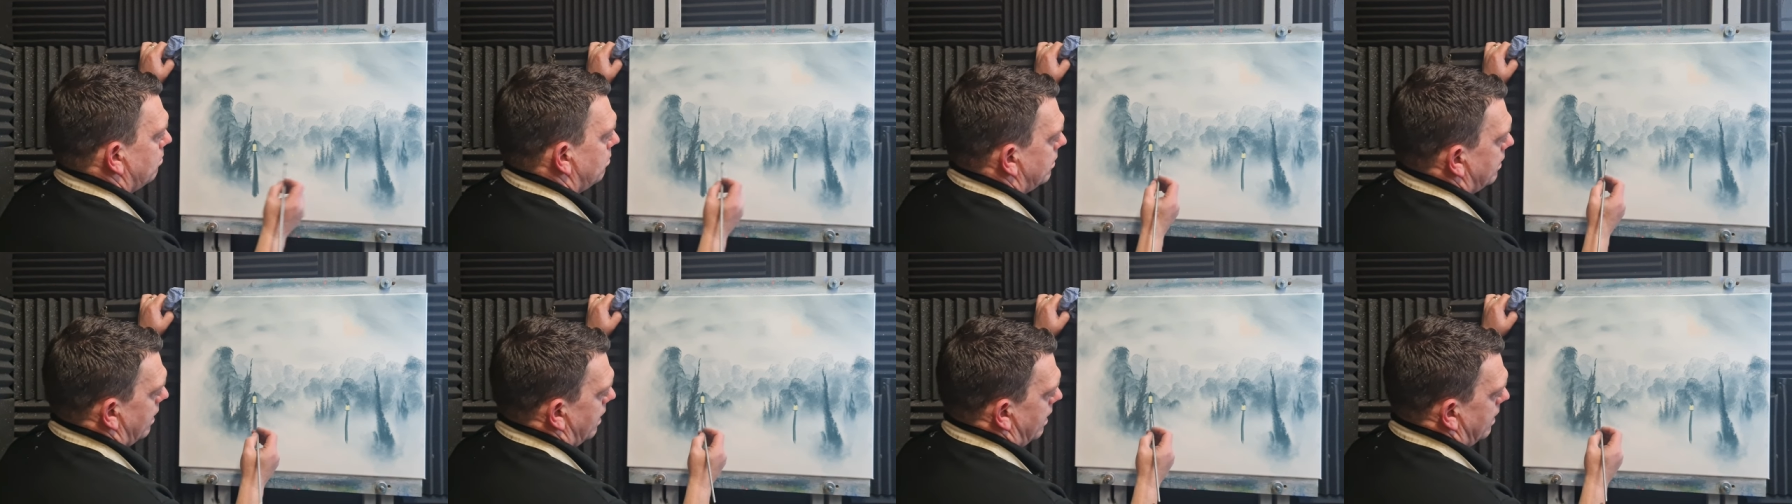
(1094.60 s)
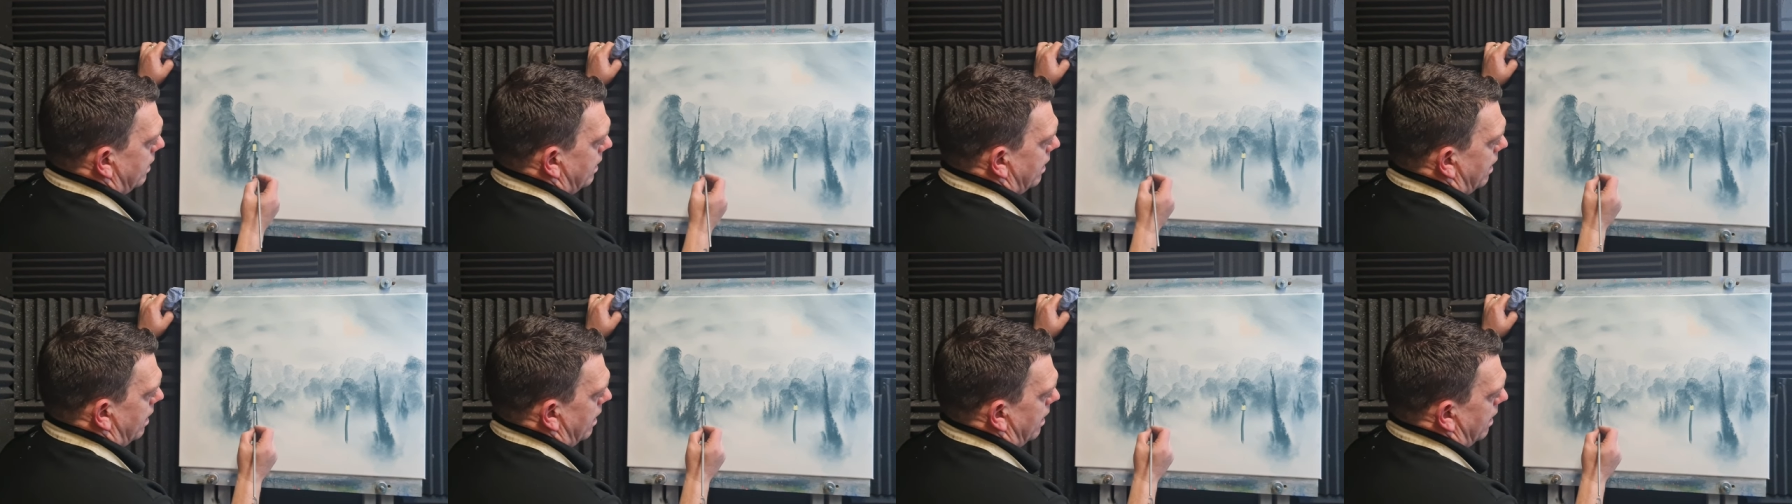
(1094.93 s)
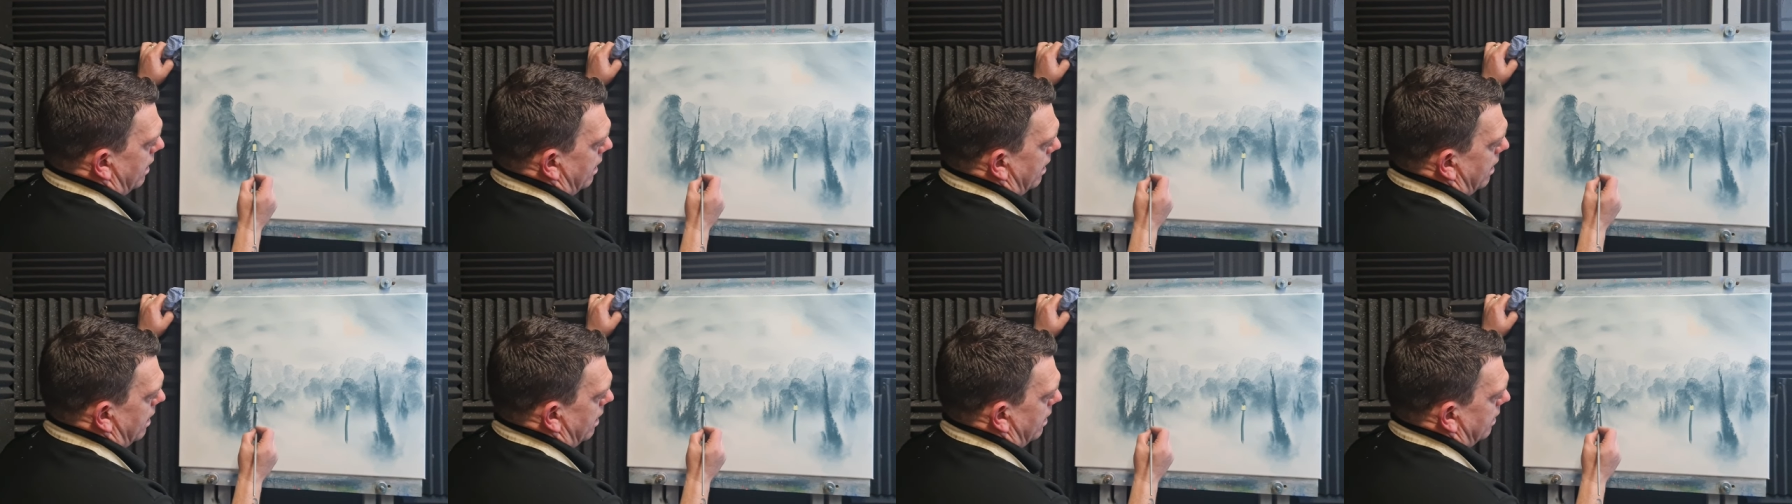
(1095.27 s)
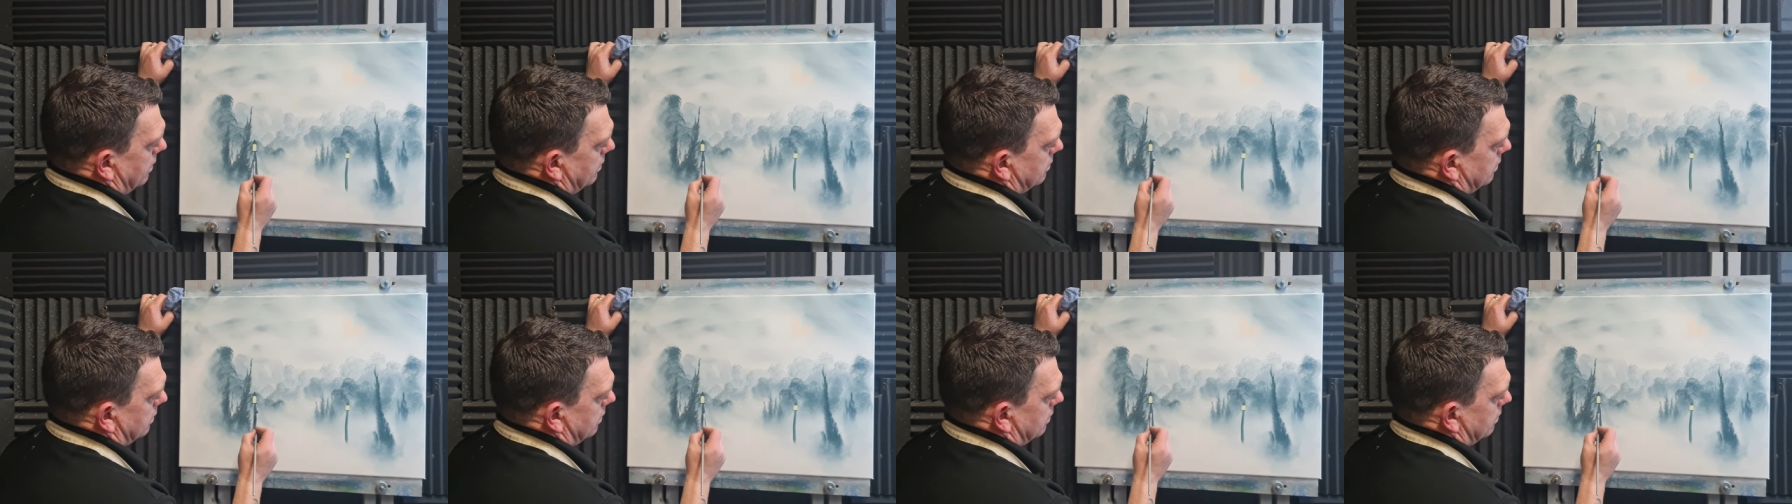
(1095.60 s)
Okay,
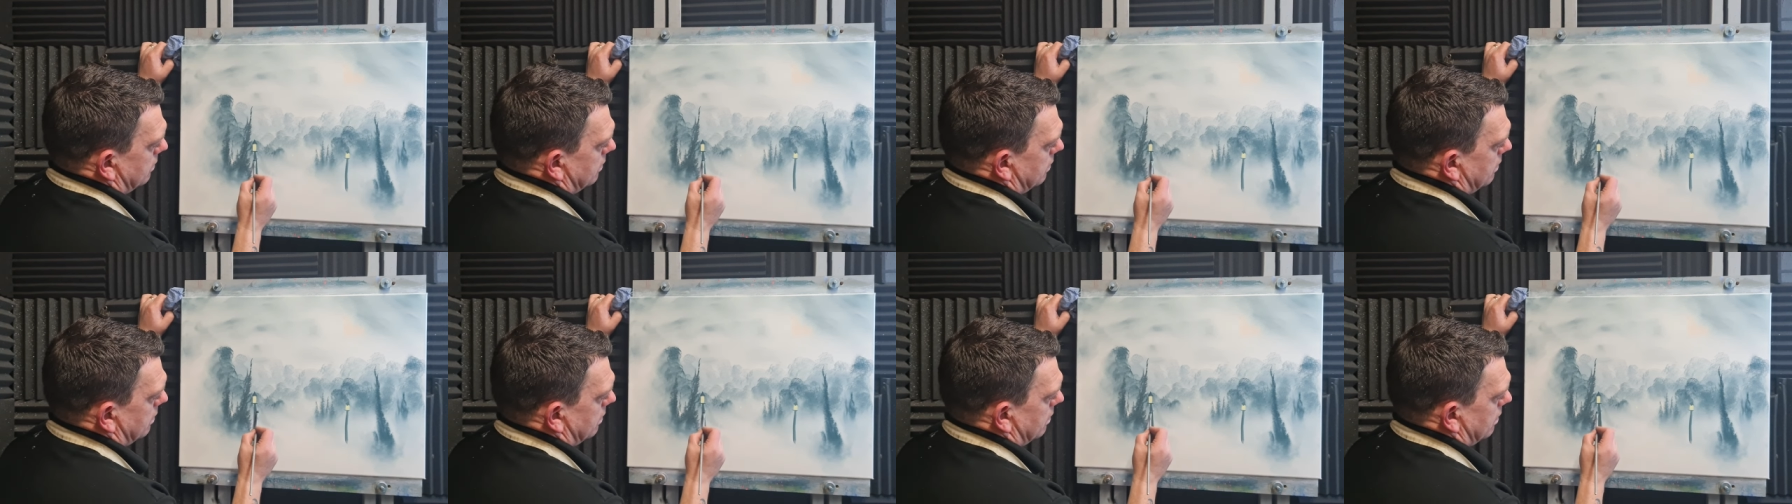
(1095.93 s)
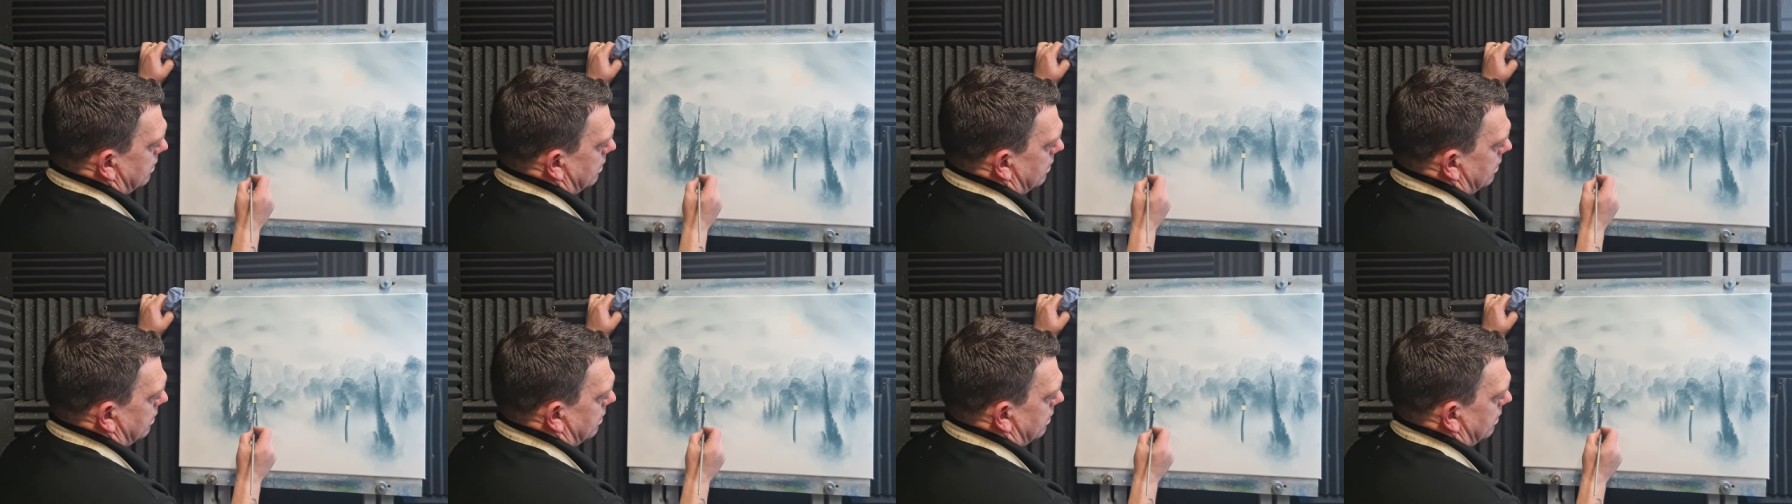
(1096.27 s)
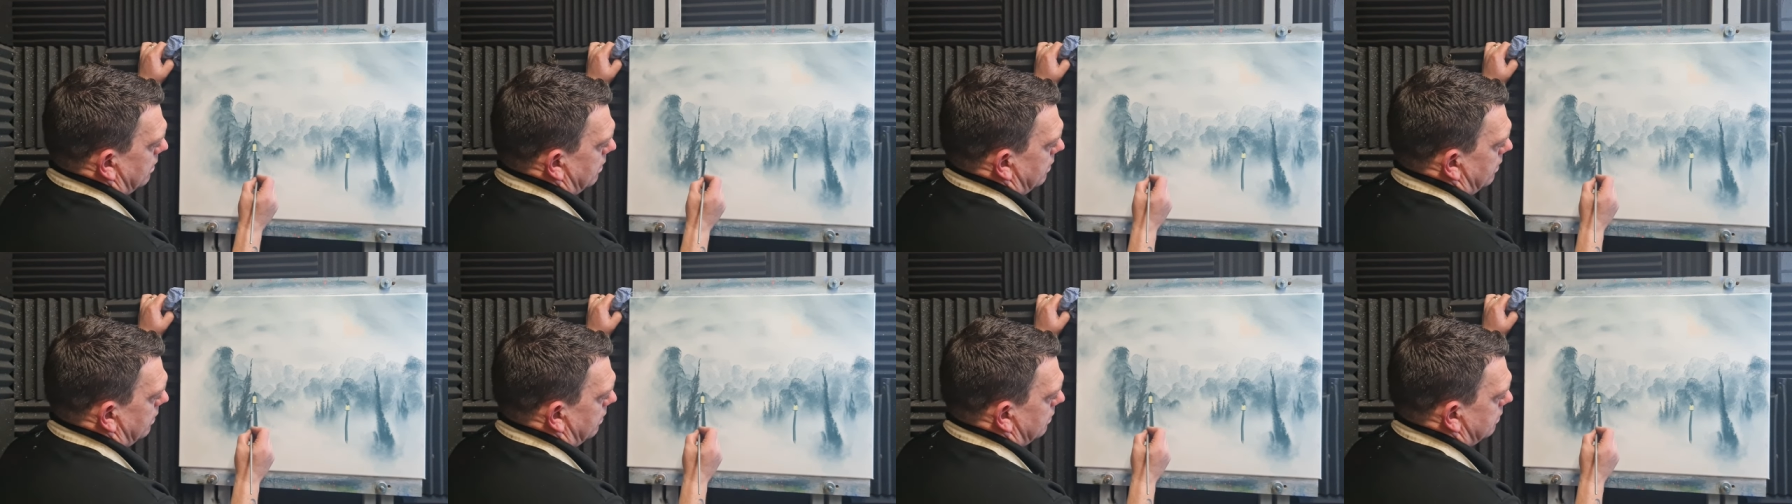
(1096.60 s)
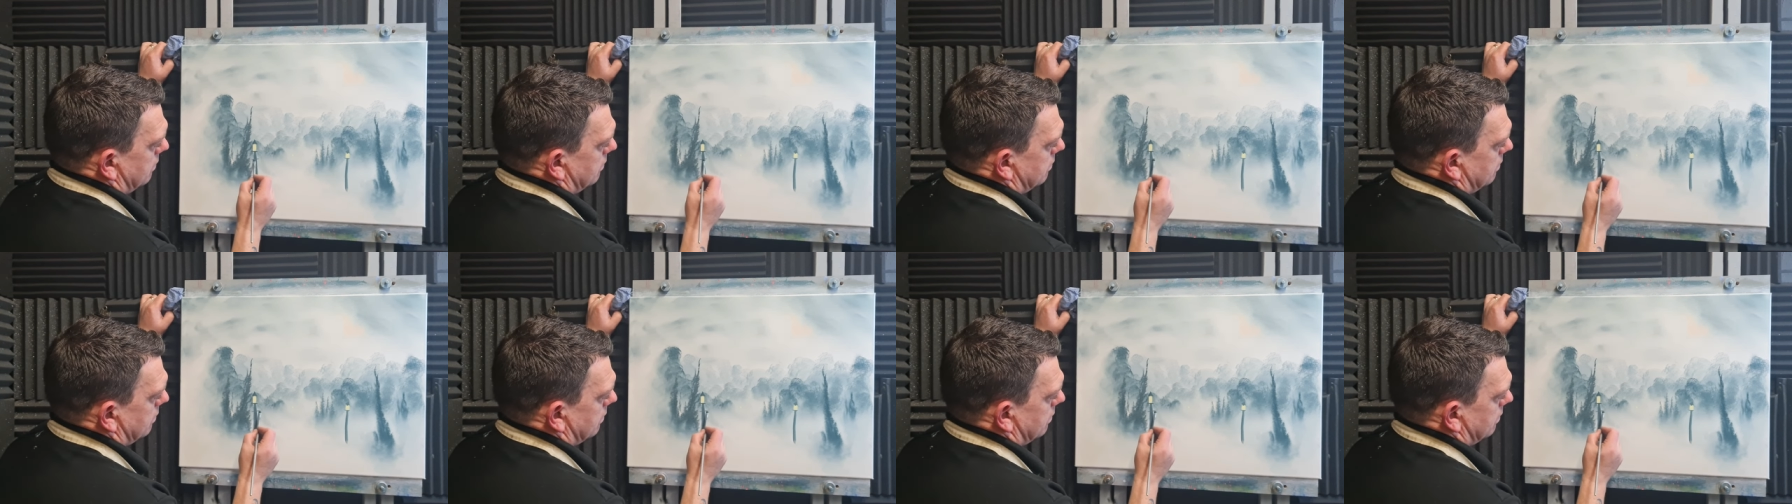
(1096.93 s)
and a little